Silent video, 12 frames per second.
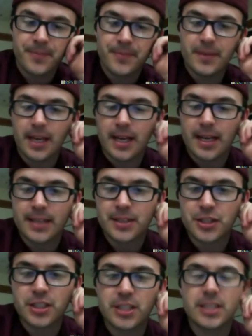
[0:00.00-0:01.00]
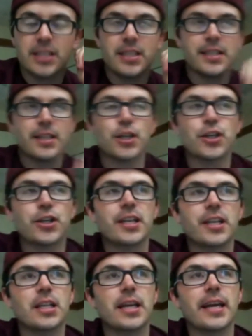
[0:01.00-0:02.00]
Yeah, and her
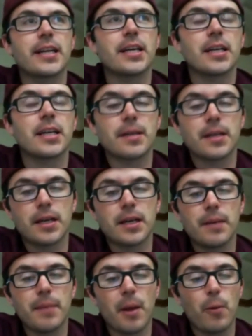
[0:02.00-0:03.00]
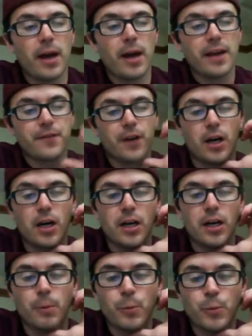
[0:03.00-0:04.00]
and Elena, my wife,
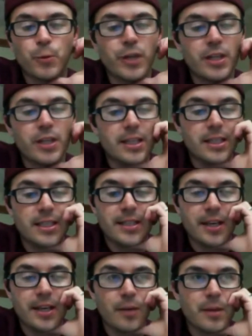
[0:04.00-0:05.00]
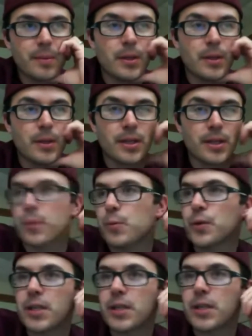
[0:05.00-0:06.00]
are really the detail people, and they're
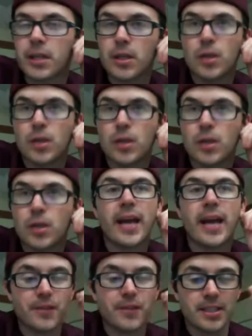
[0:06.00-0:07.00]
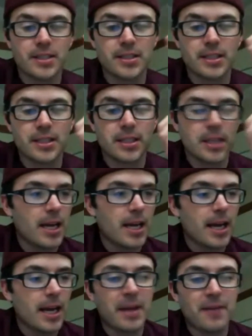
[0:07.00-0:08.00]
really going after things. And
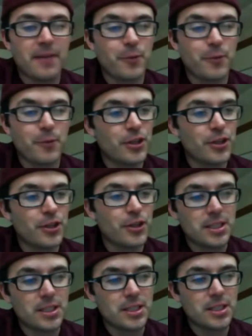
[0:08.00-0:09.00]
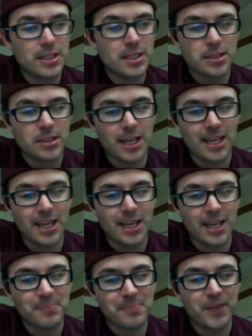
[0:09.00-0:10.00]
I'm not real good with the details,
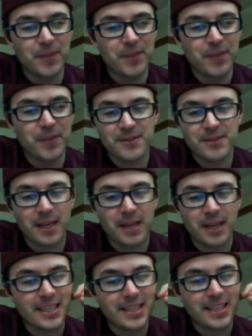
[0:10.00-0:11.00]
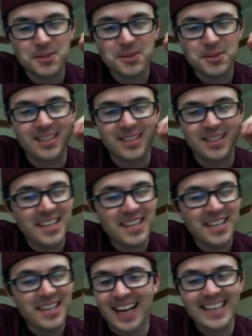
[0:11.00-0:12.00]
John. I have some ideas, but
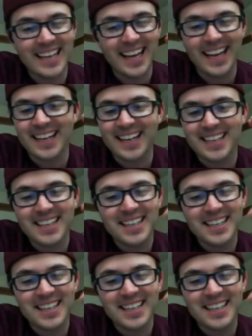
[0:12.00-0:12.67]
I can't.